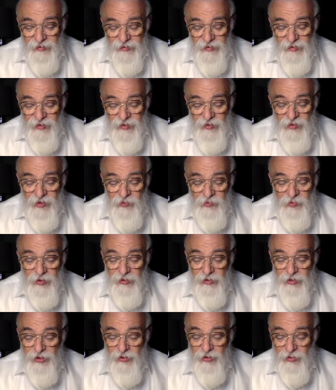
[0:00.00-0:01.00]
There's no
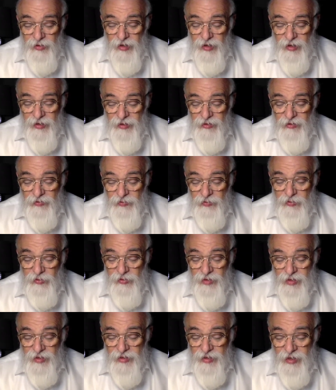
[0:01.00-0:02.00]
spiritual gain. The
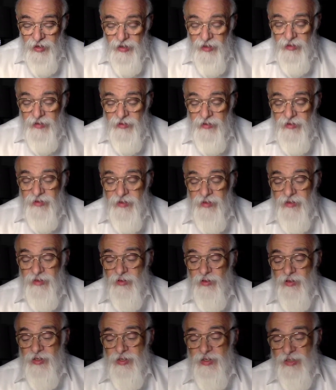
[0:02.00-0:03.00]
food descends
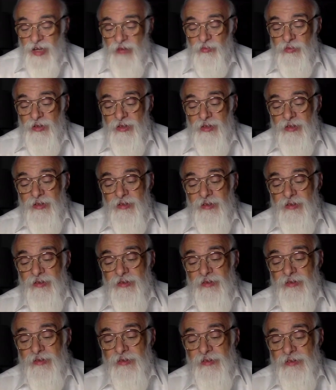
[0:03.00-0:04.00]
into his stomach
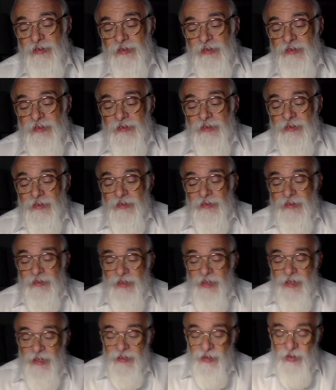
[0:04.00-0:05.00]

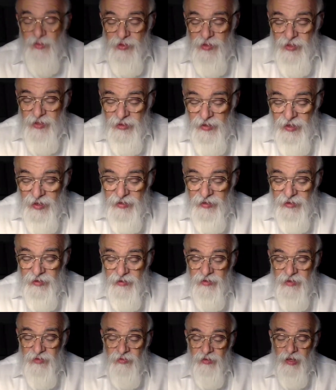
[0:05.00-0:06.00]
and to his
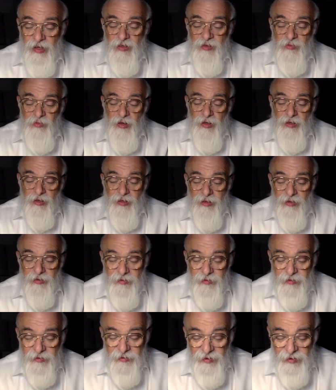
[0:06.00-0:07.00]
intestines
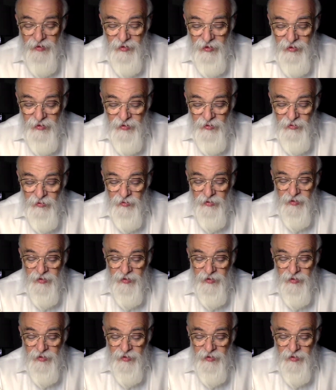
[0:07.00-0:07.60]
and not to